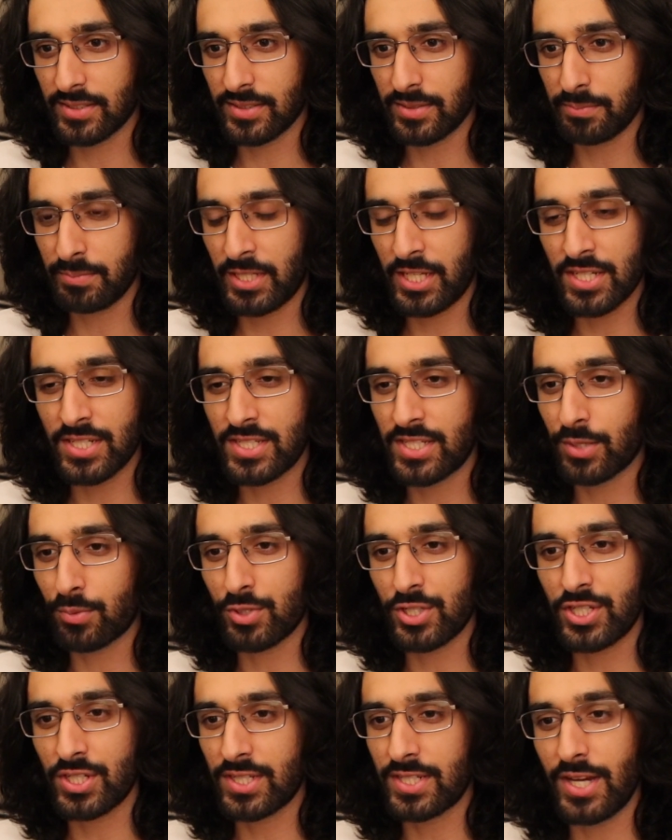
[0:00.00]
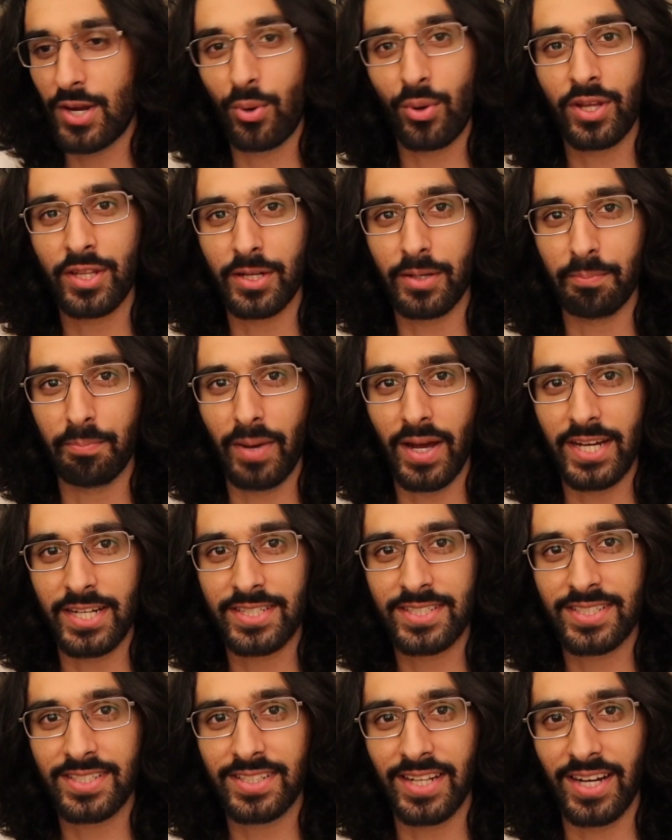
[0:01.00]
because there was just no other
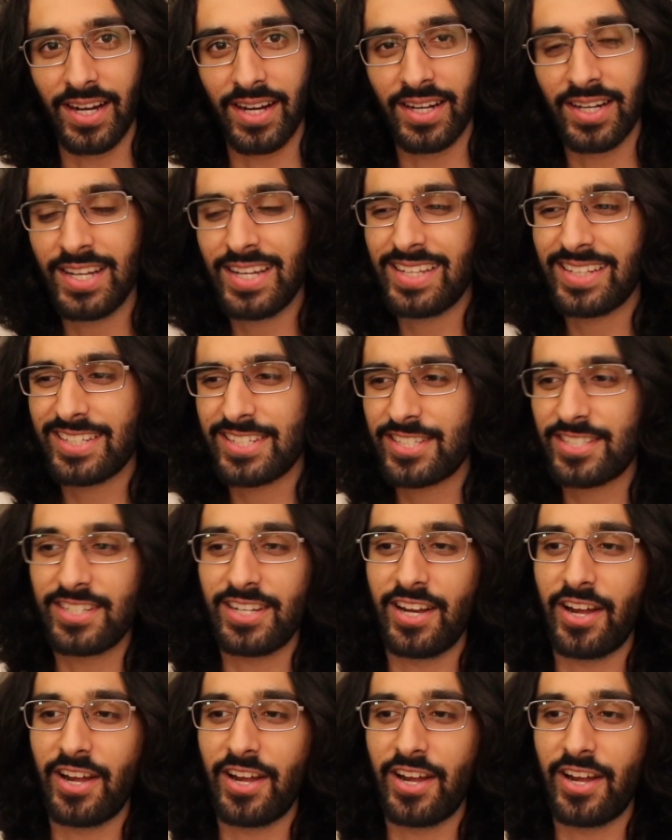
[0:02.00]
bikes there. This is an